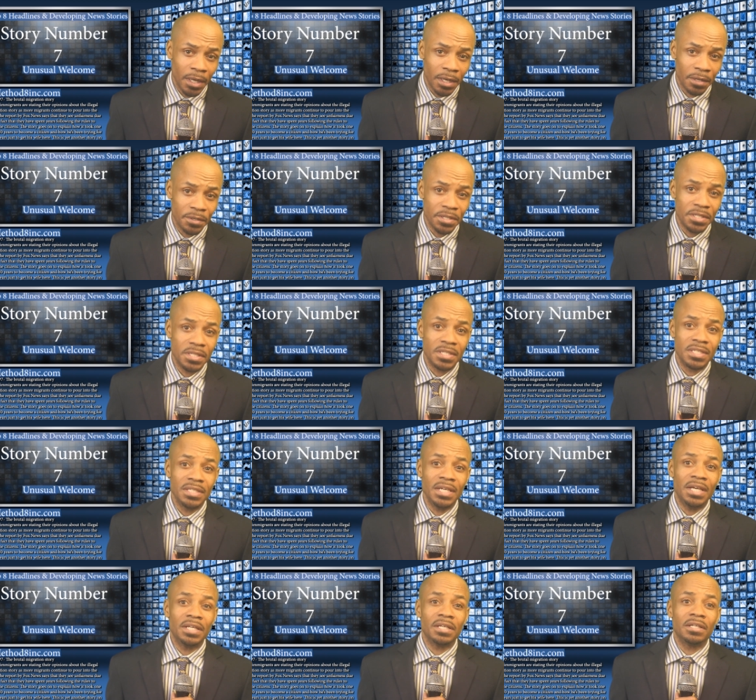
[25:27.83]
Now this is
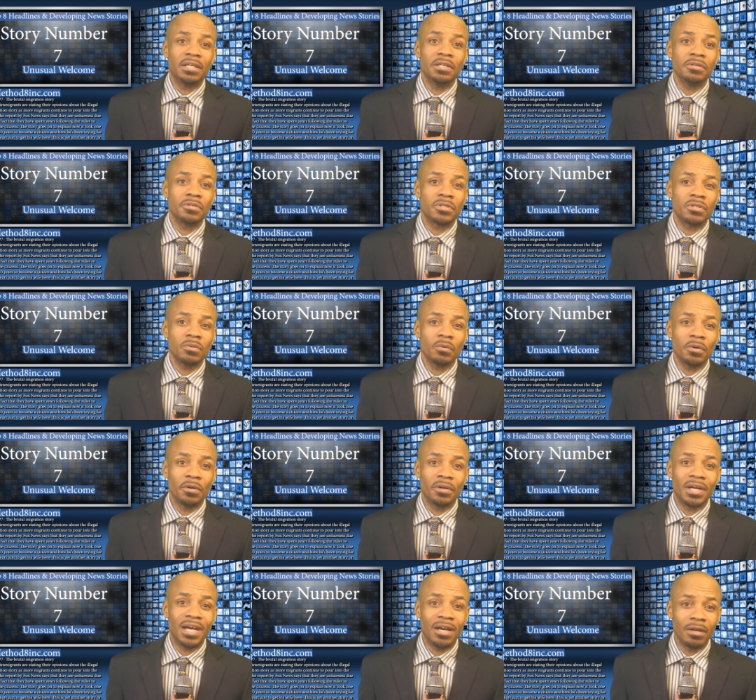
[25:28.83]
yet another story
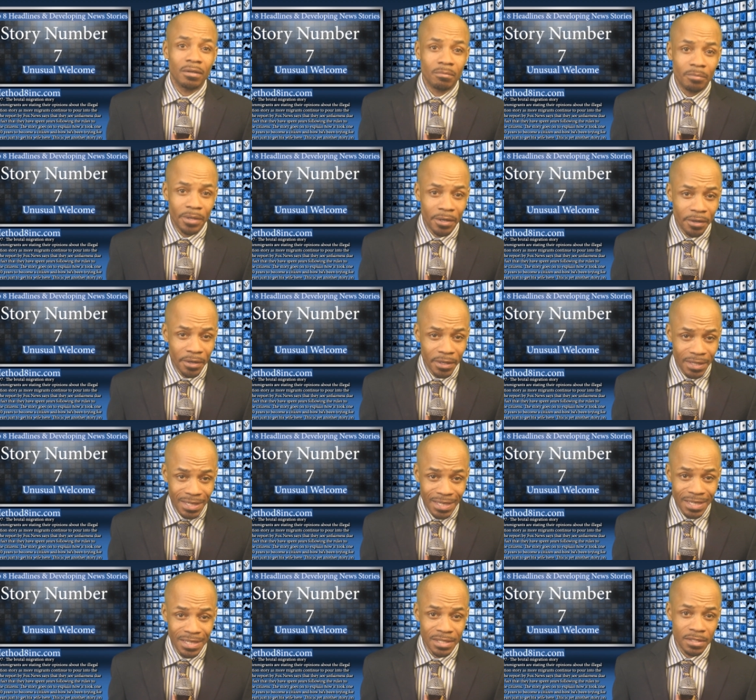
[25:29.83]
on how
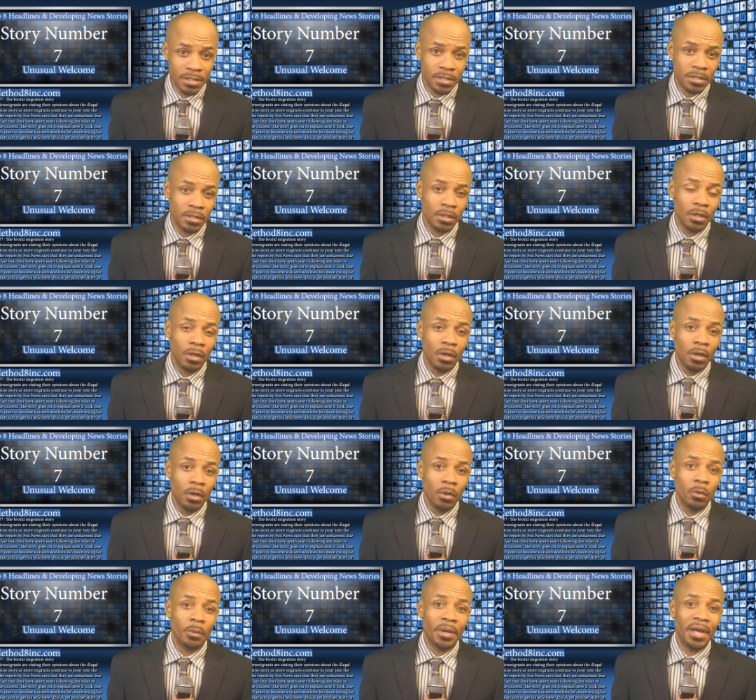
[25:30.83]
Americans
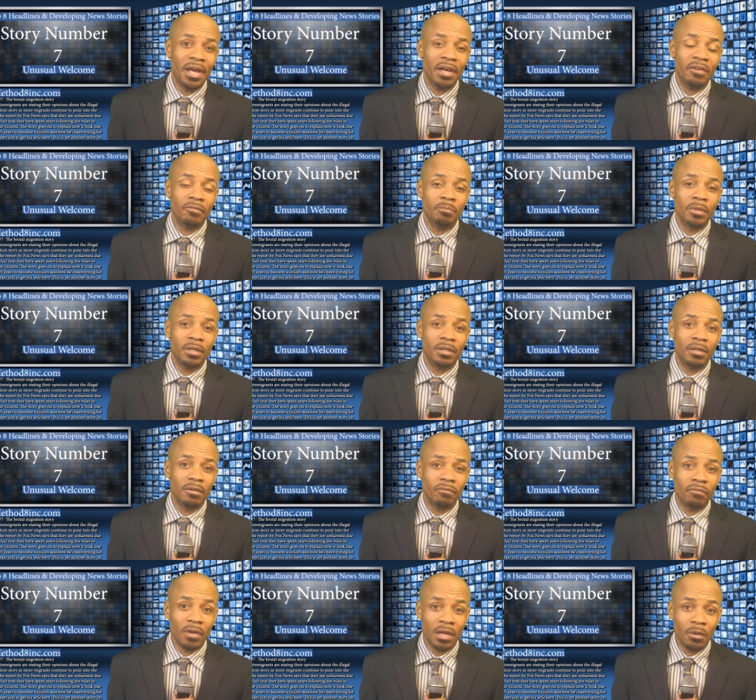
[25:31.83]
who have been
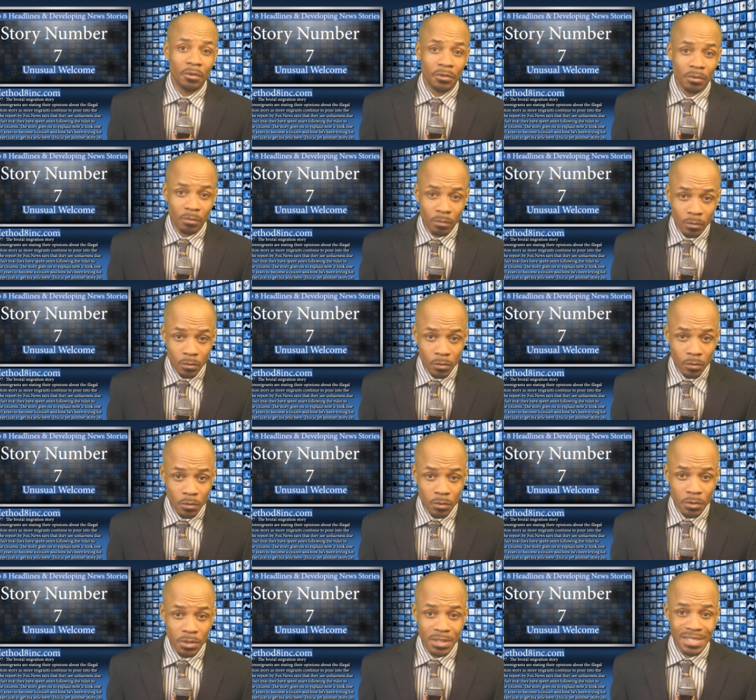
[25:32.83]
following the
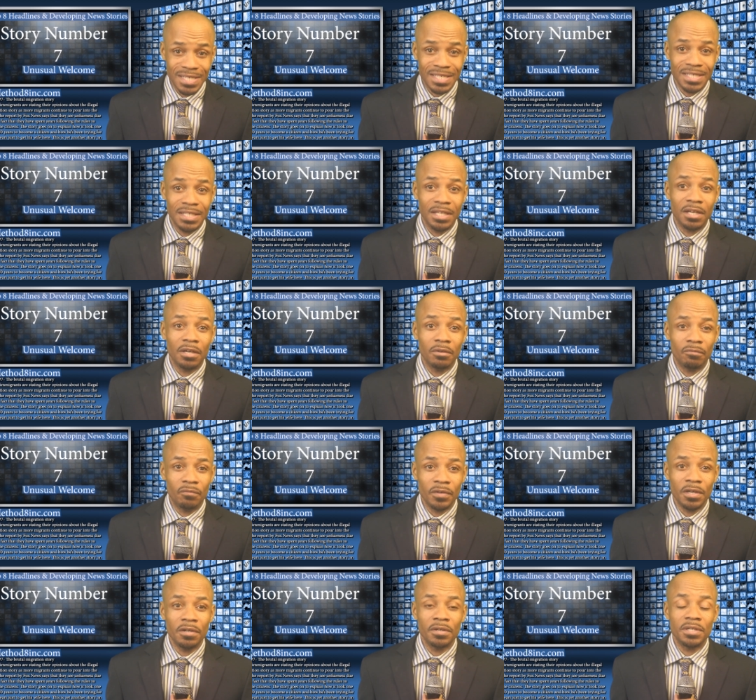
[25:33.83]
rules see
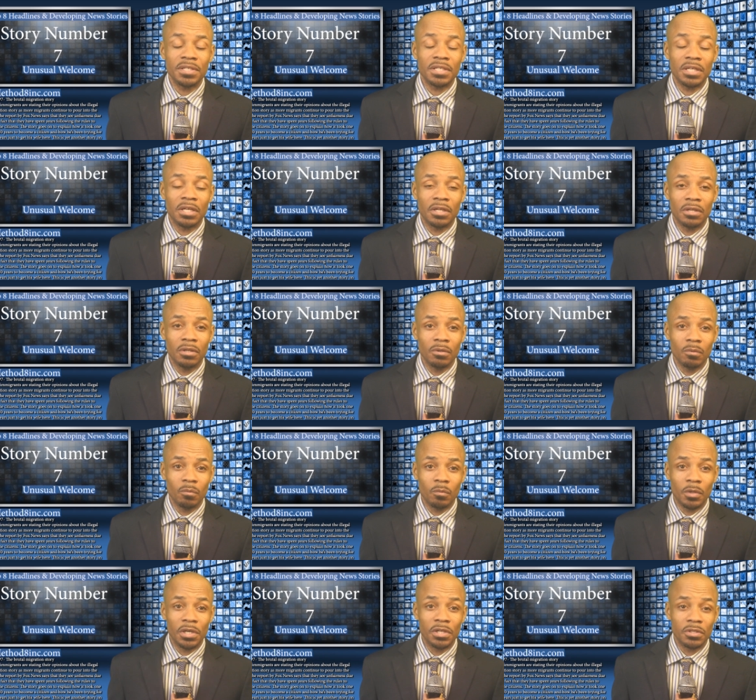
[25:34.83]
unfairness in the
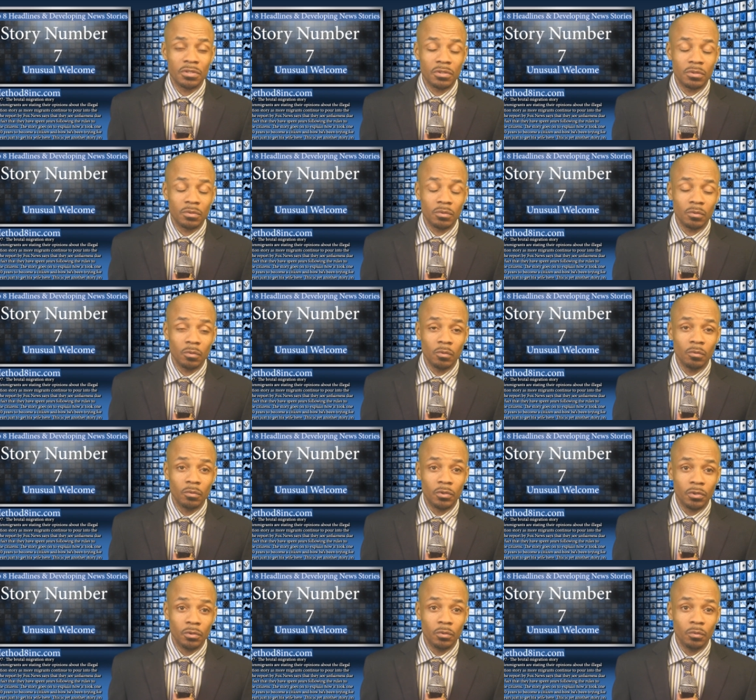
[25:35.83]
ones who
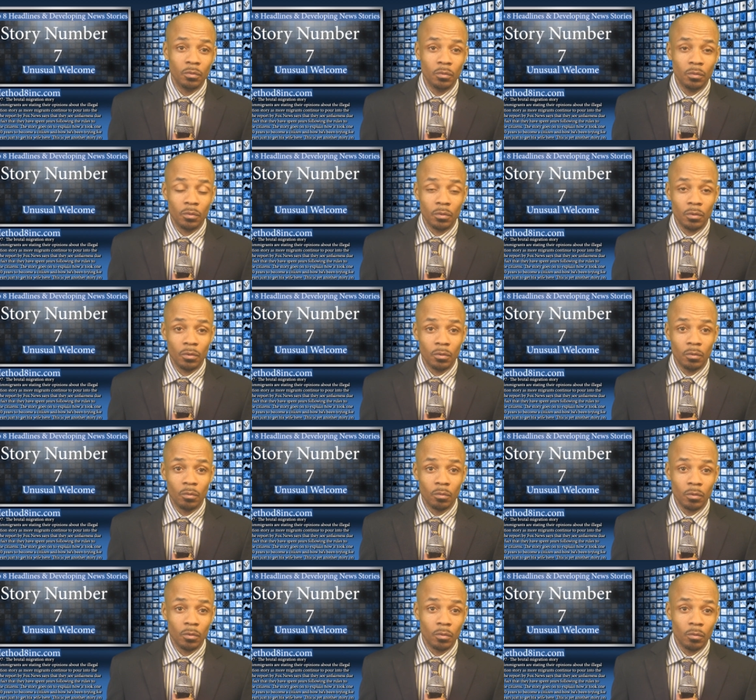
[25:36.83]
do
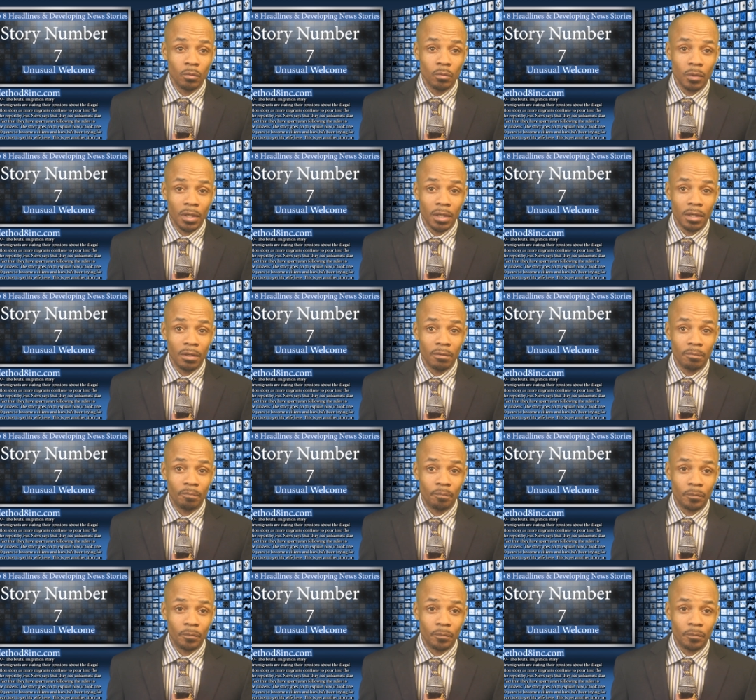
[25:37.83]
who who uh,